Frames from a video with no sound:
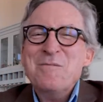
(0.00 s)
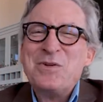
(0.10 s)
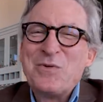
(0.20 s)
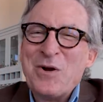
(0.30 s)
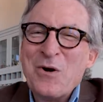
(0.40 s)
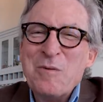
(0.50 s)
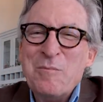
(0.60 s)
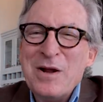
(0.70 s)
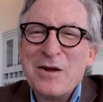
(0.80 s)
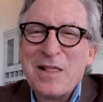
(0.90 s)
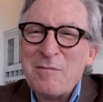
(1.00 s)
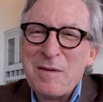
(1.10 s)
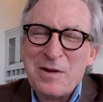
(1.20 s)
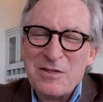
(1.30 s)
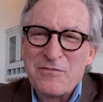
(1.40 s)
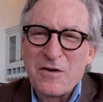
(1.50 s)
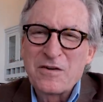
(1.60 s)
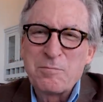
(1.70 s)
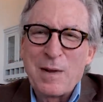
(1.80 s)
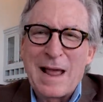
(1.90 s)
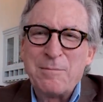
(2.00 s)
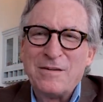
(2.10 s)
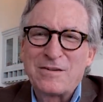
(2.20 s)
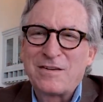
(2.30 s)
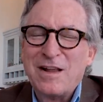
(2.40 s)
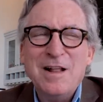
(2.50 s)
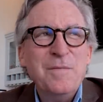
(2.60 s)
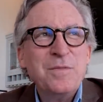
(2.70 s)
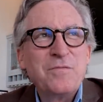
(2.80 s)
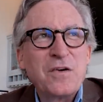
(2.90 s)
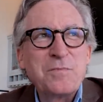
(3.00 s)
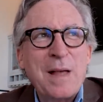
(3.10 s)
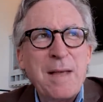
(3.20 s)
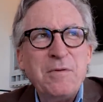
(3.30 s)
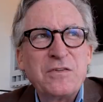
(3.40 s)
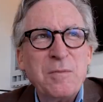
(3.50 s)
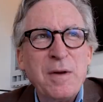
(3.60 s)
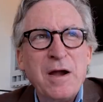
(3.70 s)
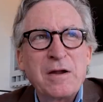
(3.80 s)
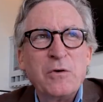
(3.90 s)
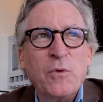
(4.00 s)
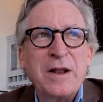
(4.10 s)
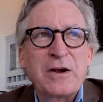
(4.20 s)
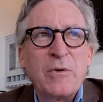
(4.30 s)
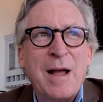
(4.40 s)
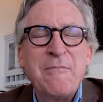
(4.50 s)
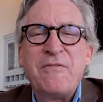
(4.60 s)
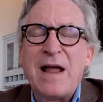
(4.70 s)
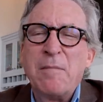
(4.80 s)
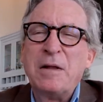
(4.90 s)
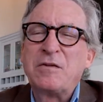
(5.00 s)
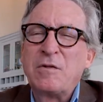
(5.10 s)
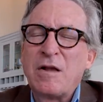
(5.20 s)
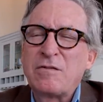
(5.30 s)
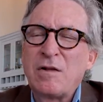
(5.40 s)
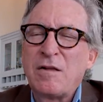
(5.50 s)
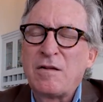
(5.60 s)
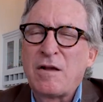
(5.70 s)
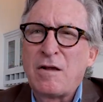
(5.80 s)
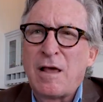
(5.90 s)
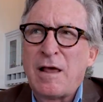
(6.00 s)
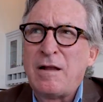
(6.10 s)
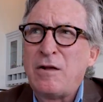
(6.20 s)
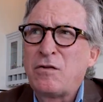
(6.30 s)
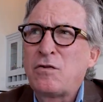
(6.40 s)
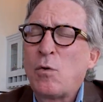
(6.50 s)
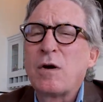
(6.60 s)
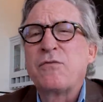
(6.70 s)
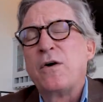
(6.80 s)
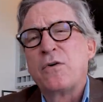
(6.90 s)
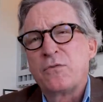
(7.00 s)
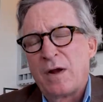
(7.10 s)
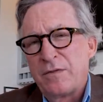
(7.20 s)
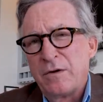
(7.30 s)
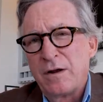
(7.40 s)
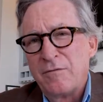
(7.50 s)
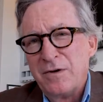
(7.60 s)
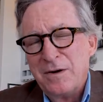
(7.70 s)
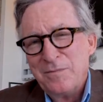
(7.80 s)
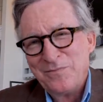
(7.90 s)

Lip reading: Between her and Bill, they may be the first Baptist in America to run a crime family. So that's an historic first right there, Governor.